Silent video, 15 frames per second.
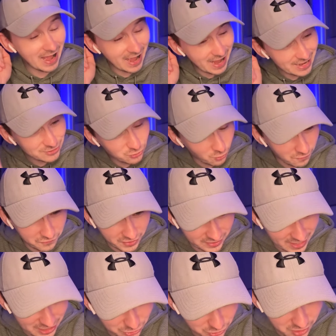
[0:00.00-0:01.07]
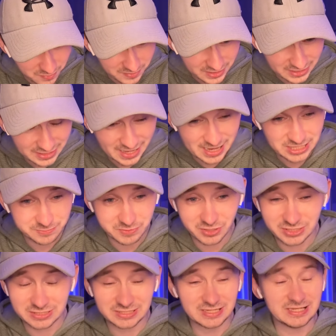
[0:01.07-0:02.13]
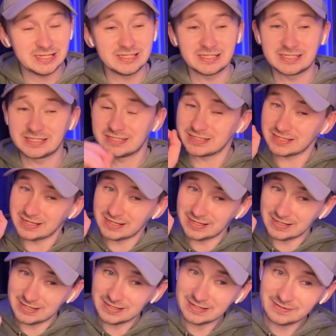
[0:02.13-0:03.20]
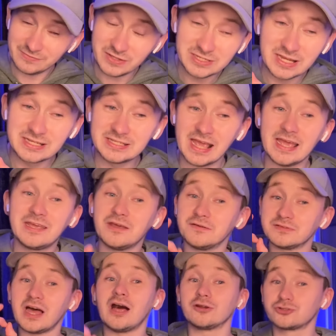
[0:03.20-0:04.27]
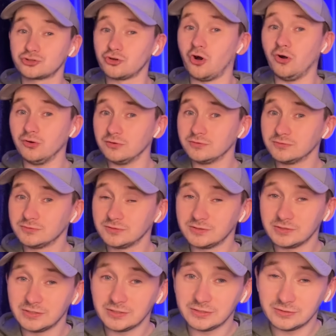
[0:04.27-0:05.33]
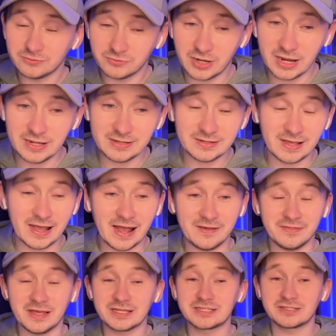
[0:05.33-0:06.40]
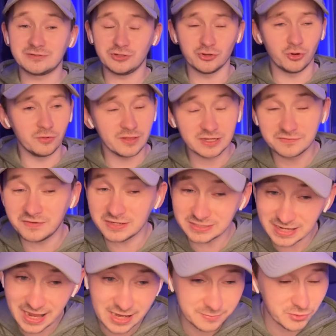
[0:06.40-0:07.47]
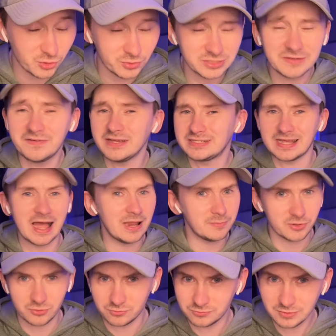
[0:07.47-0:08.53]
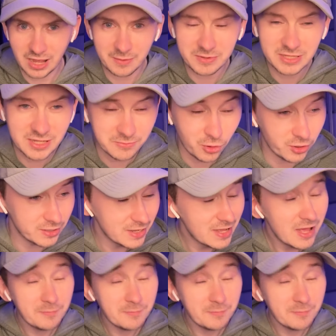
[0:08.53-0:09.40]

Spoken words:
I don't think that's going to be the case, because these executives are strong, right? And this, you know, this vice admiral, it's a vice admiral. I mean, come on.